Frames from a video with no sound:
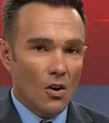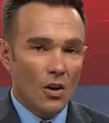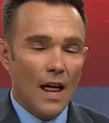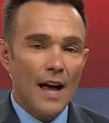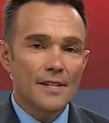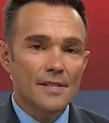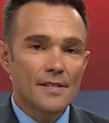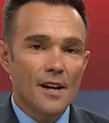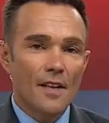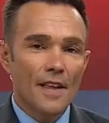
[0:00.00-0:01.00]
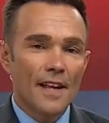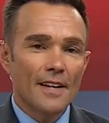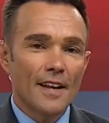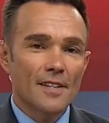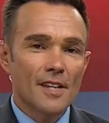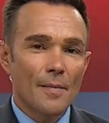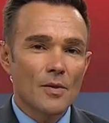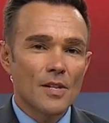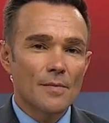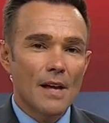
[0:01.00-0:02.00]
All eyes on the Indiana State
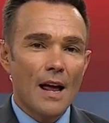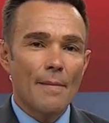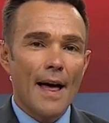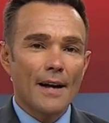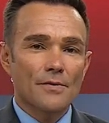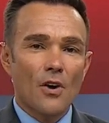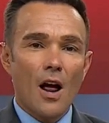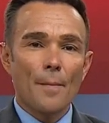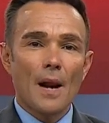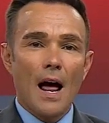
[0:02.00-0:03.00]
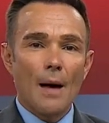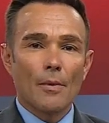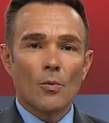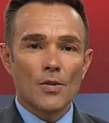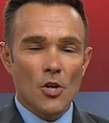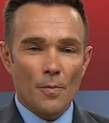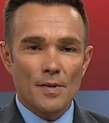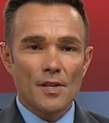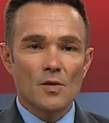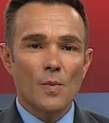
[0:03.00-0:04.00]
Museum's IMAX for Oppenheimer, which
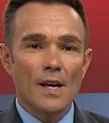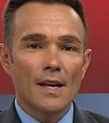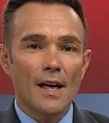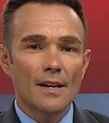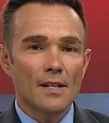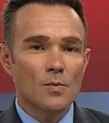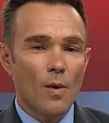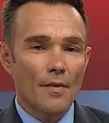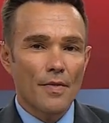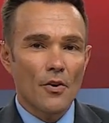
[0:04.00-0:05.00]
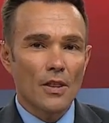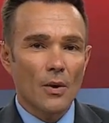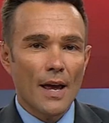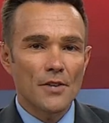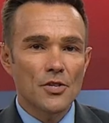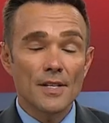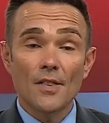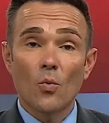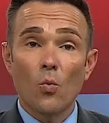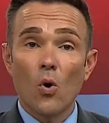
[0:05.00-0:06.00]
opens this weekend. It's one of 30 locations
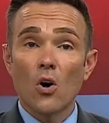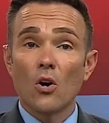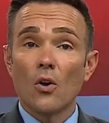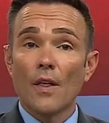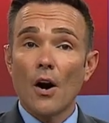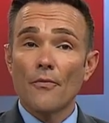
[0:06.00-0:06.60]
in the world that